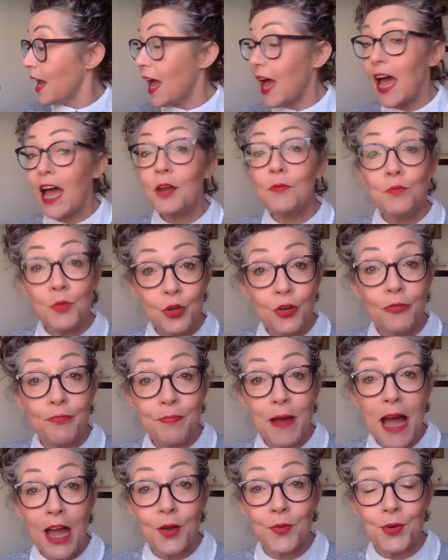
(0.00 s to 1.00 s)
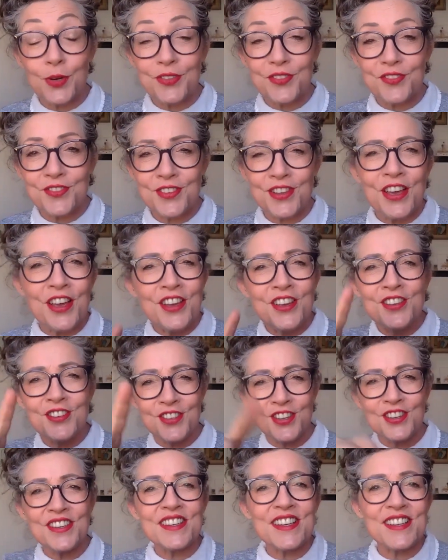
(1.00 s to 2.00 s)
and move backwards
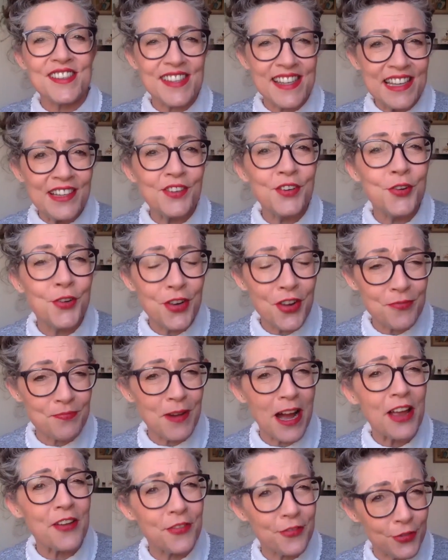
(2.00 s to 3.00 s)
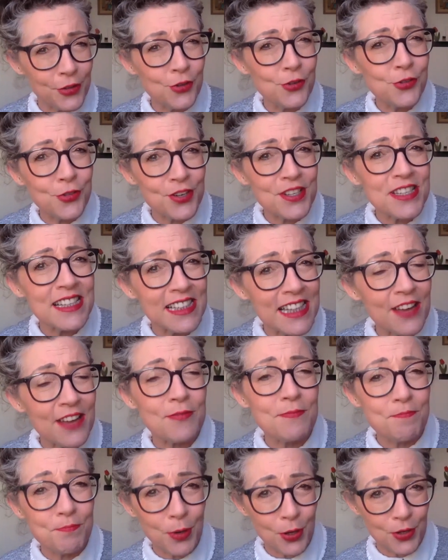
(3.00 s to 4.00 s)
so you can see all of my
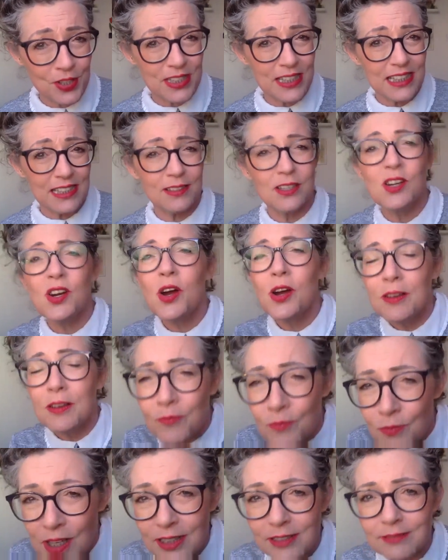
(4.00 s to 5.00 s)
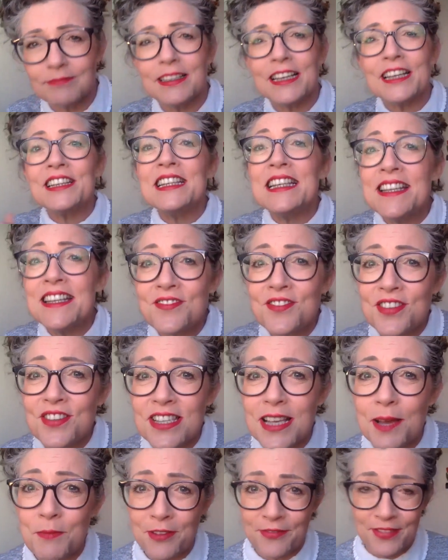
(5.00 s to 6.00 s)
4'11" body. Well, at least
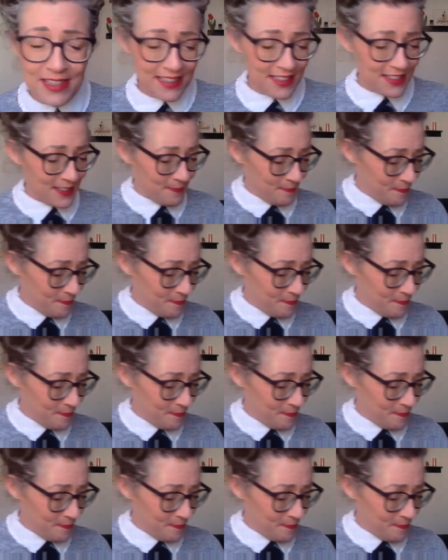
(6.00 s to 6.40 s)
some of it.